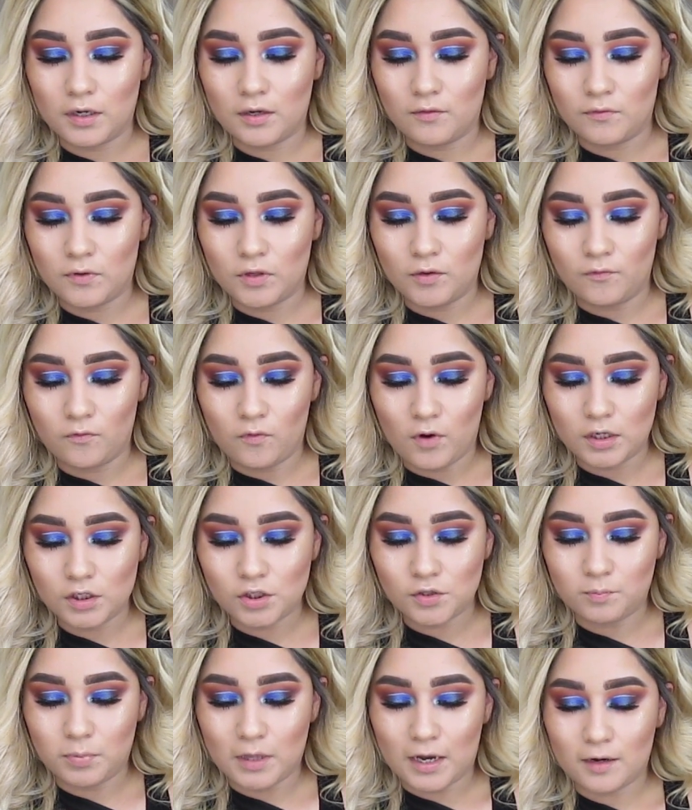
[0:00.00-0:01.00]
if you've
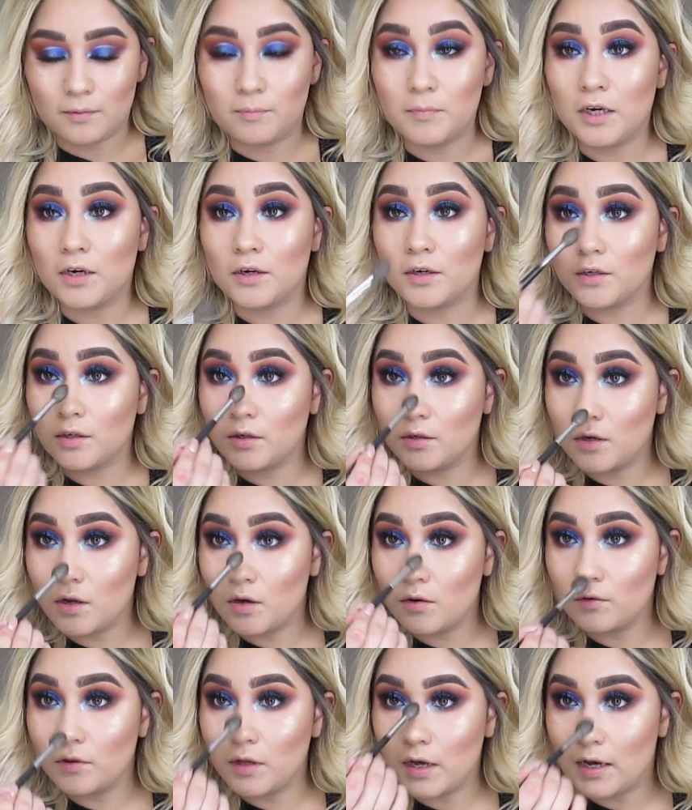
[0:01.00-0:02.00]
watched Black Mirror, you
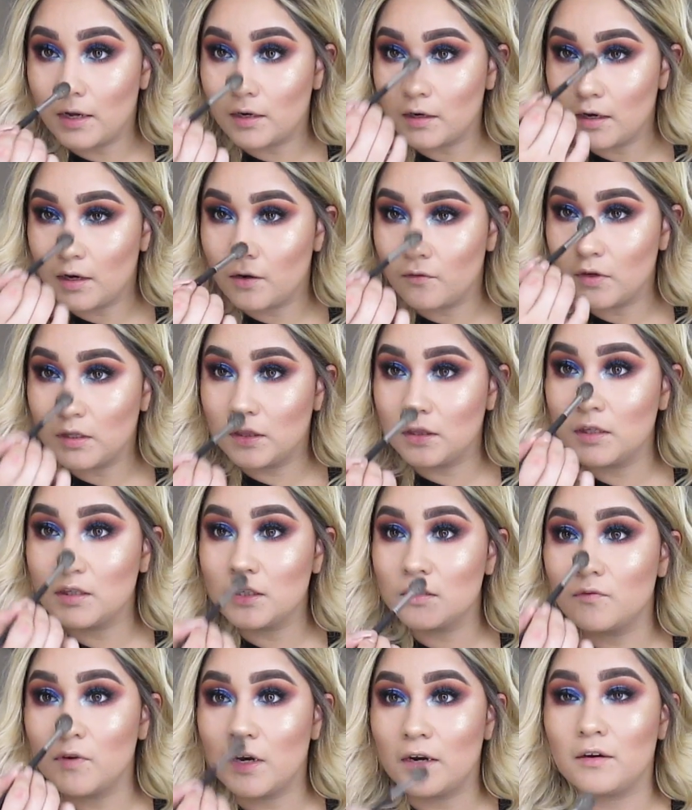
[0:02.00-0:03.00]
know that
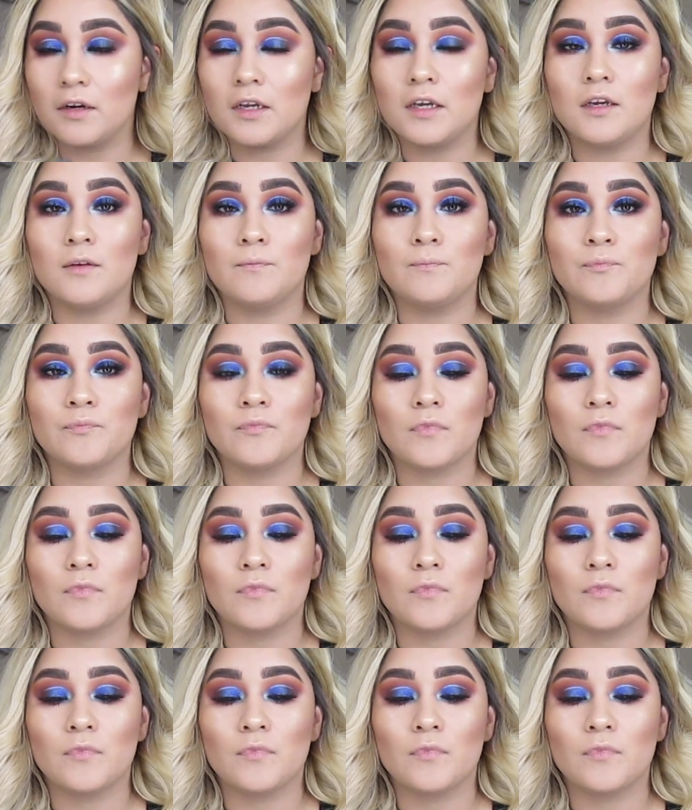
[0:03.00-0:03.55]
everything's very